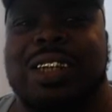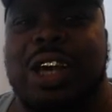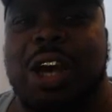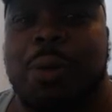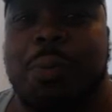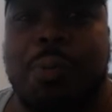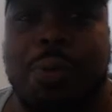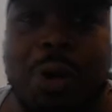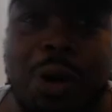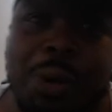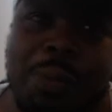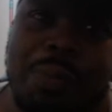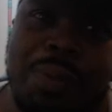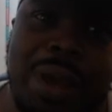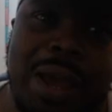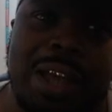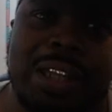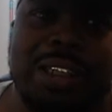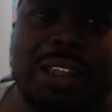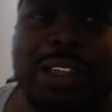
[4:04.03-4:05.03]
a pure
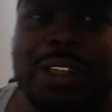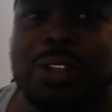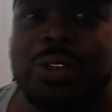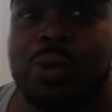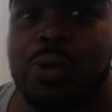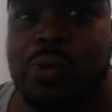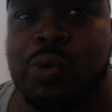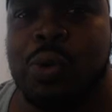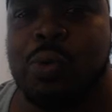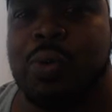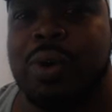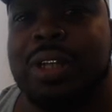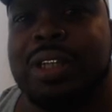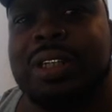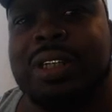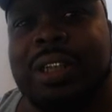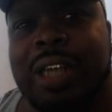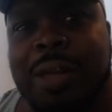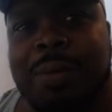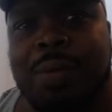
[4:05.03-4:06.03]
passes Tua with
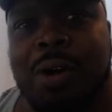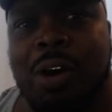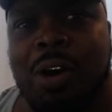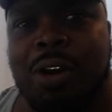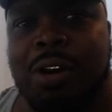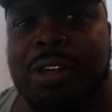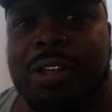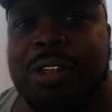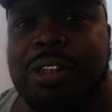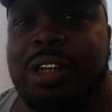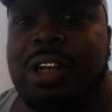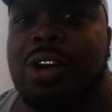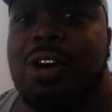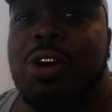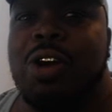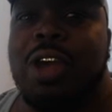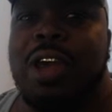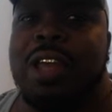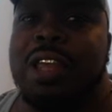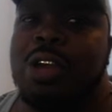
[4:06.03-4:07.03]
escape artists
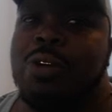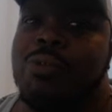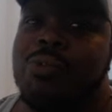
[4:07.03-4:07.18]
uh, in